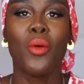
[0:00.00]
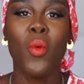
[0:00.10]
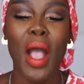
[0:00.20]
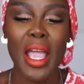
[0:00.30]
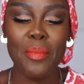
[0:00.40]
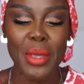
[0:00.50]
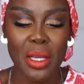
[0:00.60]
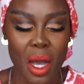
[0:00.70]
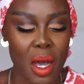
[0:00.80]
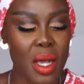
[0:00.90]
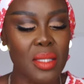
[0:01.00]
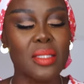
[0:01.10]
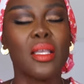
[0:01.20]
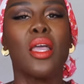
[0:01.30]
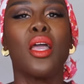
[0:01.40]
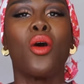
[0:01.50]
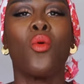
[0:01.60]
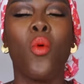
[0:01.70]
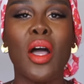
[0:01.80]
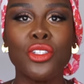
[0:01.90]
Why? Because
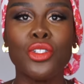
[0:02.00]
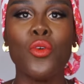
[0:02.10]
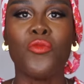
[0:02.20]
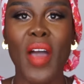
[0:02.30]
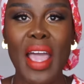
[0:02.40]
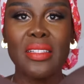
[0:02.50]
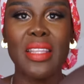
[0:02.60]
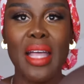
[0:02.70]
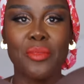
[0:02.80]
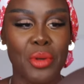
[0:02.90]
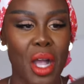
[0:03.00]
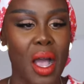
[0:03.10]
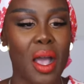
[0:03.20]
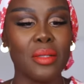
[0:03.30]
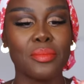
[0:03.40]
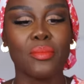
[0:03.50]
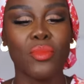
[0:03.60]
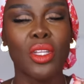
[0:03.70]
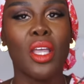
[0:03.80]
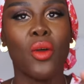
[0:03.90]
once you find that bra,
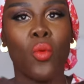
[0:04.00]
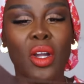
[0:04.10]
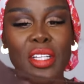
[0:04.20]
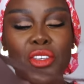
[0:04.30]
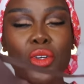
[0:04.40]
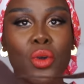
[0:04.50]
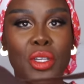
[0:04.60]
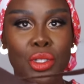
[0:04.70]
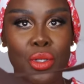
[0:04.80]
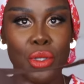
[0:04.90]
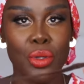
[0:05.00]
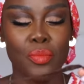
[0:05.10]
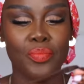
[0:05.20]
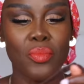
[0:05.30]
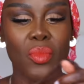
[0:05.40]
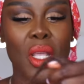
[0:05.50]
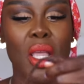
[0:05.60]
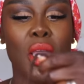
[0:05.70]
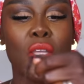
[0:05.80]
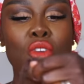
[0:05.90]
what are you going to do?
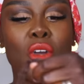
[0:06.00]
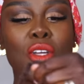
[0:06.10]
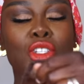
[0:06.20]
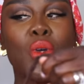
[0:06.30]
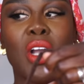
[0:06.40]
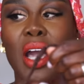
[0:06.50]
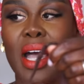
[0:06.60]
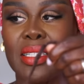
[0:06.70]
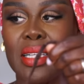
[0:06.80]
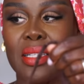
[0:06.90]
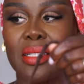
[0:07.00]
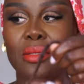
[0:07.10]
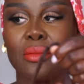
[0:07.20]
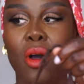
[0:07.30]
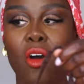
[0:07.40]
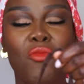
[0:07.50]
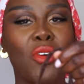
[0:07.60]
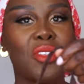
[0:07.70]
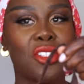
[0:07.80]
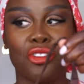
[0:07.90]
You're going to cut it off
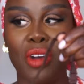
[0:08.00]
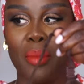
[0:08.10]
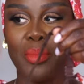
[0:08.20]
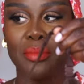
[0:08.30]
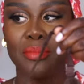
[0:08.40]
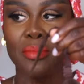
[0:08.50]
of the strap.